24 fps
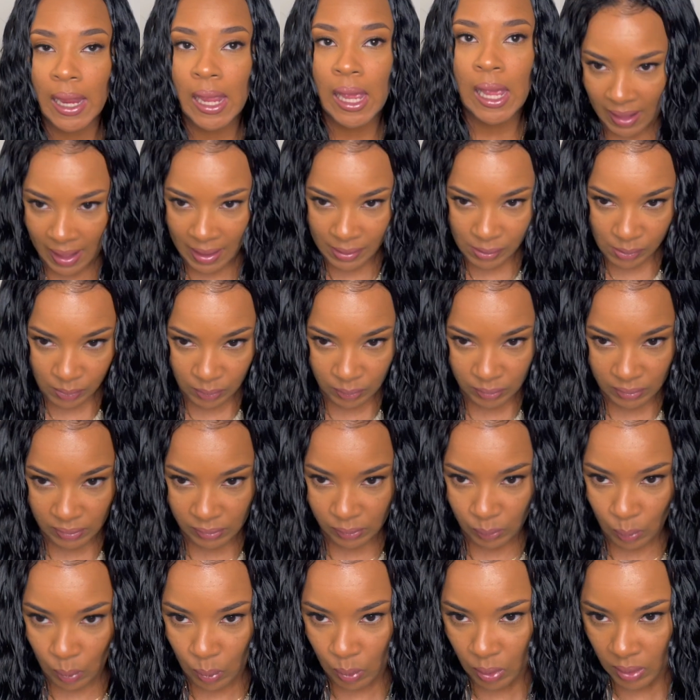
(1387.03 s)
I use this
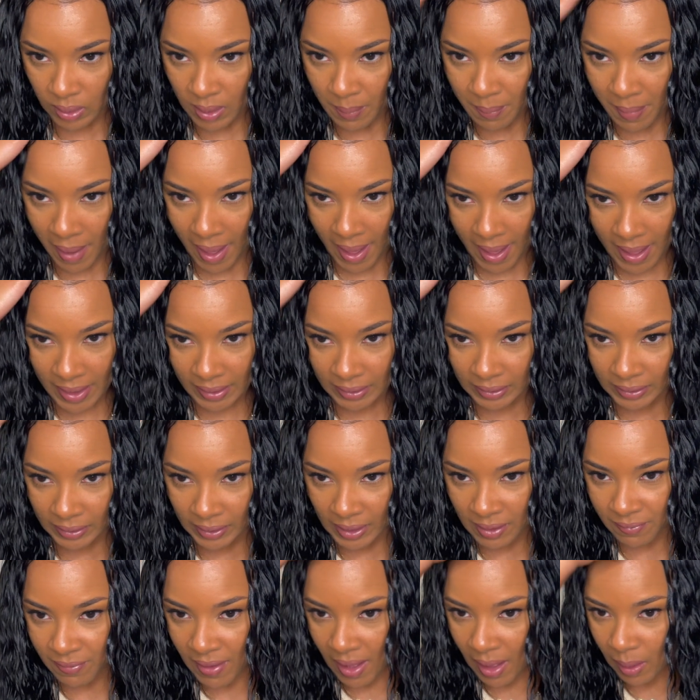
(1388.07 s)
on my
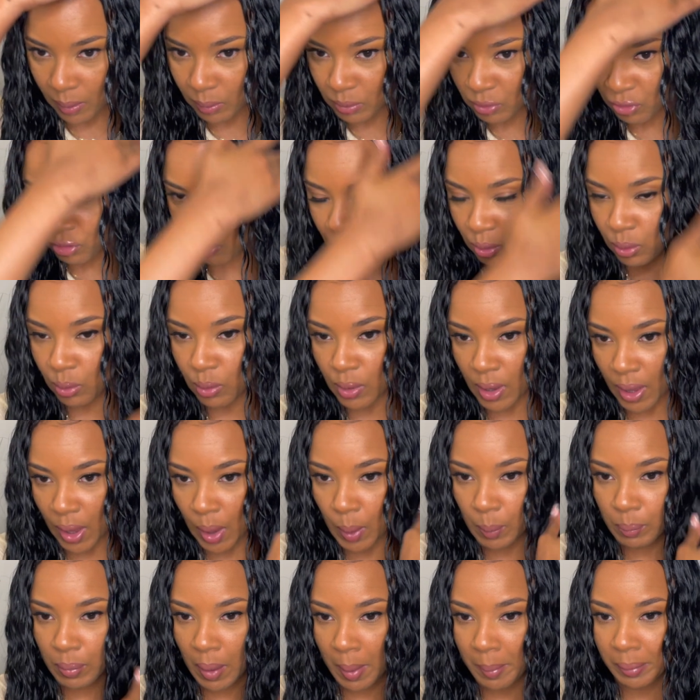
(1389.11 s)
leave out to
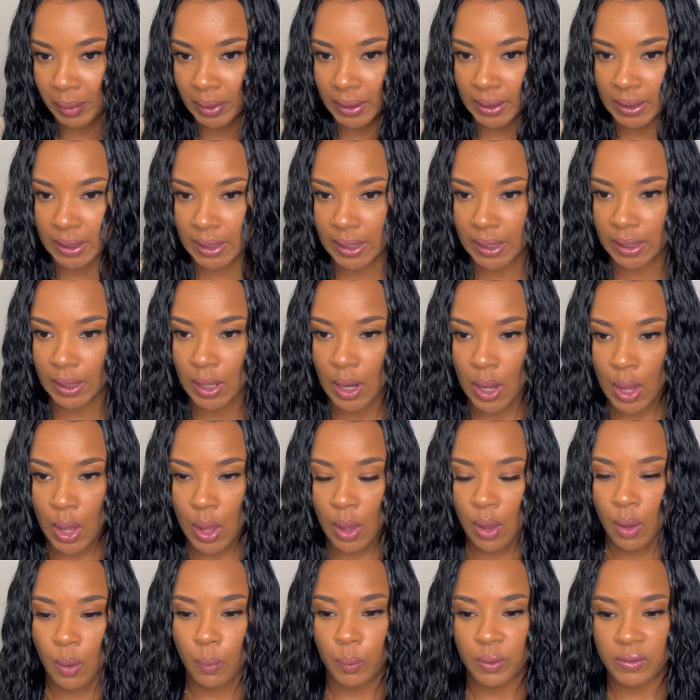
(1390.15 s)
help blend it
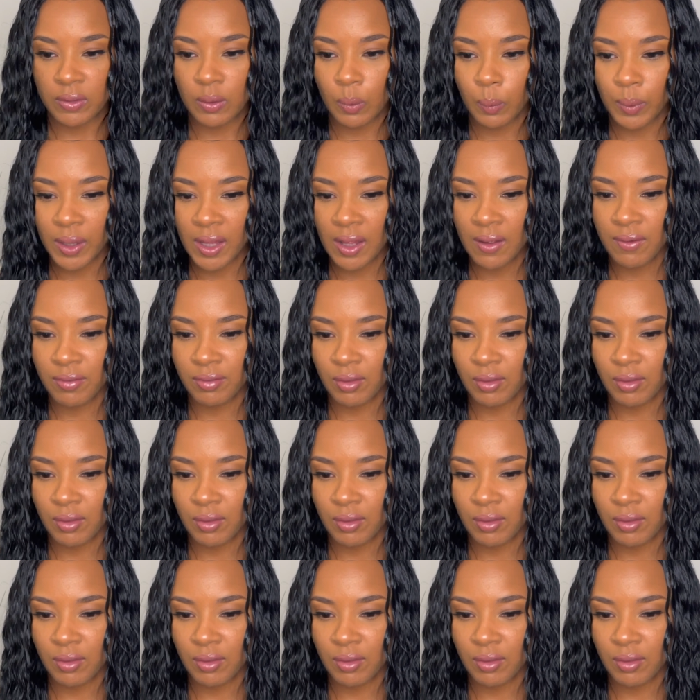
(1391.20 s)
with the weave.